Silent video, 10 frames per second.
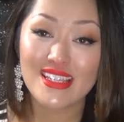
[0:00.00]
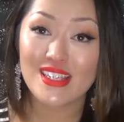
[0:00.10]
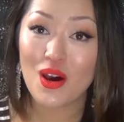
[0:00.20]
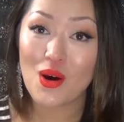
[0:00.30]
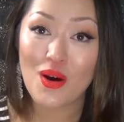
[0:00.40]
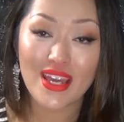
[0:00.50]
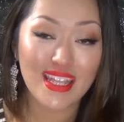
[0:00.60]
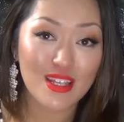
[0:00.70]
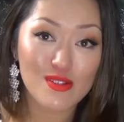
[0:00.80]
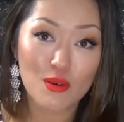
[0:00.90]
So I
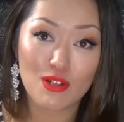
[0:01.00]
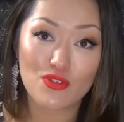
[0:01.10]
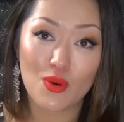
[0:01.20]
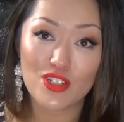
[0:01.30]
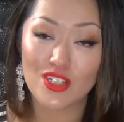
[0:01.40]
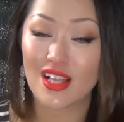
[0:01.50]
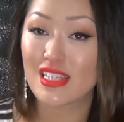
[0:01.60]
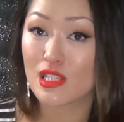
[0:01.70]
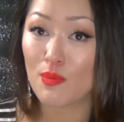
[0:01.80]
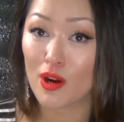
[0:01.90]
thank you so much for watching
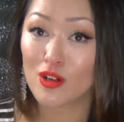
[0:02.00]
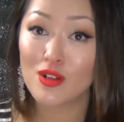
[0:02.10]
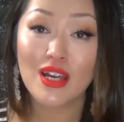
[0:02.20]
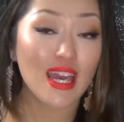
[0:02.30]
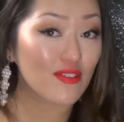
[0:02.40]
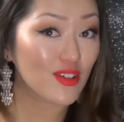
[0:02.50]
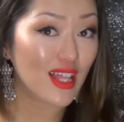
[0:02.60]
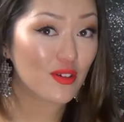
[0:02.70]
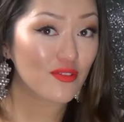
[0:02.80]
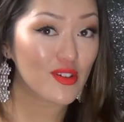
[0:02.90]
Gloss and Sparkle. If you
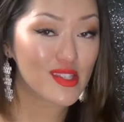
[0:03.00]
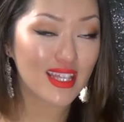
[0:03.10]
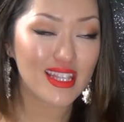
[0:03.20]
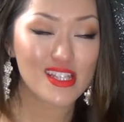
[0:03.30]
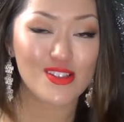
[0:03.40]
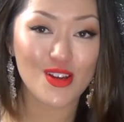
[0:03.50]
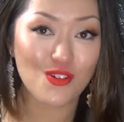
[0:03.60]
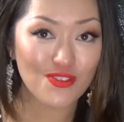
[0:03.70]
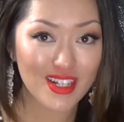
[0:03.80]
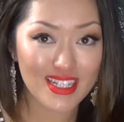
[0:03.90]
like reviews like this,
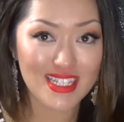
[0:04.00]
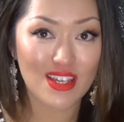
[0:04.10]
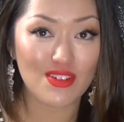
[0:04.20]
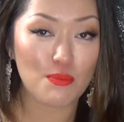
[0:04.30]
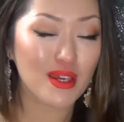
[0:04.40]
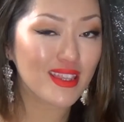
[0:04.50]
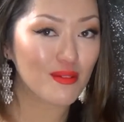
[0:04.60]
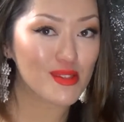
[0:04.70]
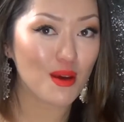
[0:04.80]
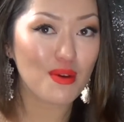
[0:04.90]
don't forget to give it a big
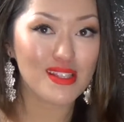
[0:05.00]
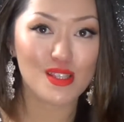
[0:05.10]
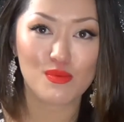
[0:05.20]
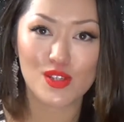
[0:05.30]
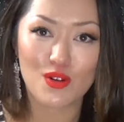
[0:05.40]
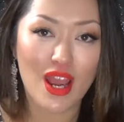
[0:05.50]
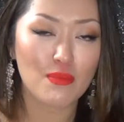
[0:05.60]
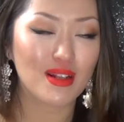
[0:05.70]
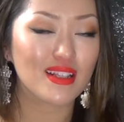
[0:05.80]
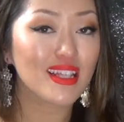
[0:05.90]
thumbs up and
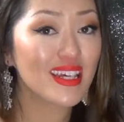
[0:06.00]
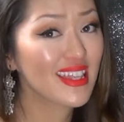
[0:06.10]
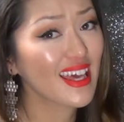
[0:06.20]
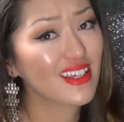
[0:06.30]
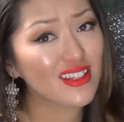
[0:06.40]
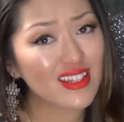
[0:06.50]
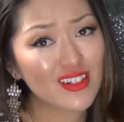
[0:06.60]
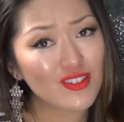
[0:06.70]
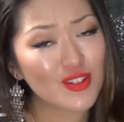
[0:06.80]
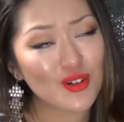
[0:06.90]
subscribe and click that
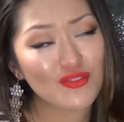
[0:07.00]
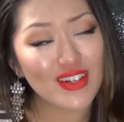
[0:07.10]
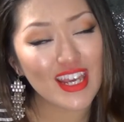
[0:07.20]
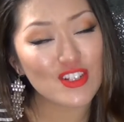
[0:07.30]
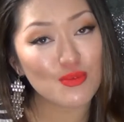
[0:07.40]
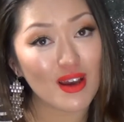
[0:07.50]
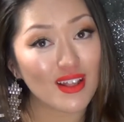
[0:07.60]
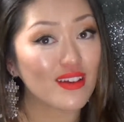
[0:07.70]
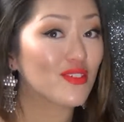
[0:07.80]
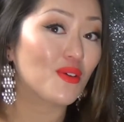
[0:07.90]
little notification
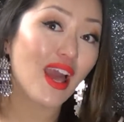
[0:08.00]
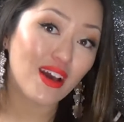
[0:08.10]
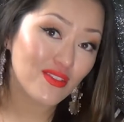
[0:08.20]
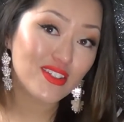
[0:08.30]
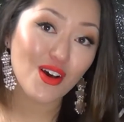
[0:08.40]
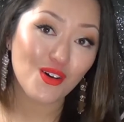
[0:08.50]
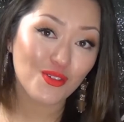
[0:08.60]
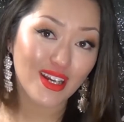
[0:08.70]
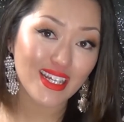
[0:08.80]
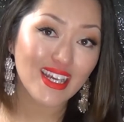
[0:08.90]
bell if you haven't
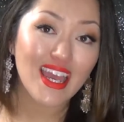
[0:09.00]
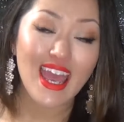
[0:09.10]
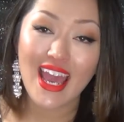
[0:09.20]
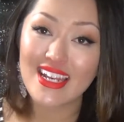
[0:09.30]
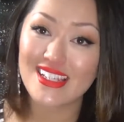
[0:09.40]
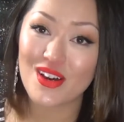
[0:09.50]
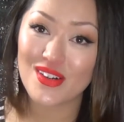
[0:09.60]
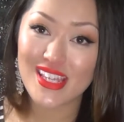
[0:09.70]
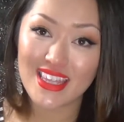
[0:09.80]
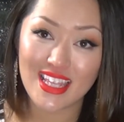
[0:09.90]
already. And as
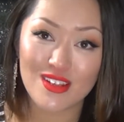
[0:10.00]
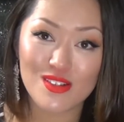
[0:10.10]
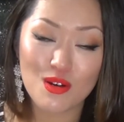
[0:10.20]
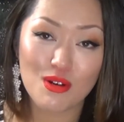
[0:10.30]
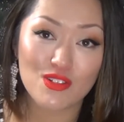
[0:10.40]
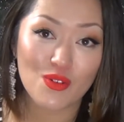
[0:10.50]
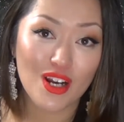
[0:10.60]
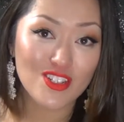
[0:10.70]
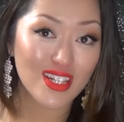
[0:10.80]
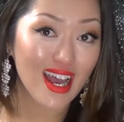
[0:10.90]
always, I thank you so much for
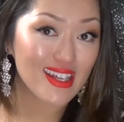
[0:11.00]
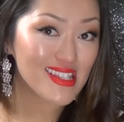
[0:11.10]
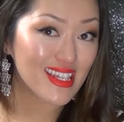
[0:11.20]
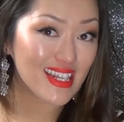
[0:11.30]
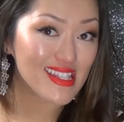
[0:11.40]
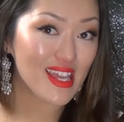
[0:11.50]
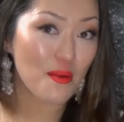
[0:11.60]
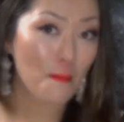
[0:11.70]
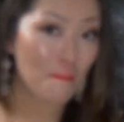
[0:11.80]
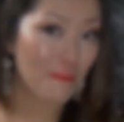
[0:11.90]
watching. I'll see you next
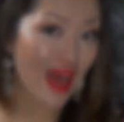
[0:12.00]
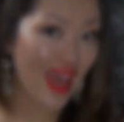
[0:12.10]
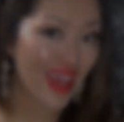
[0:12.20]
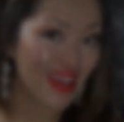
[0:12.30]
time. Bye!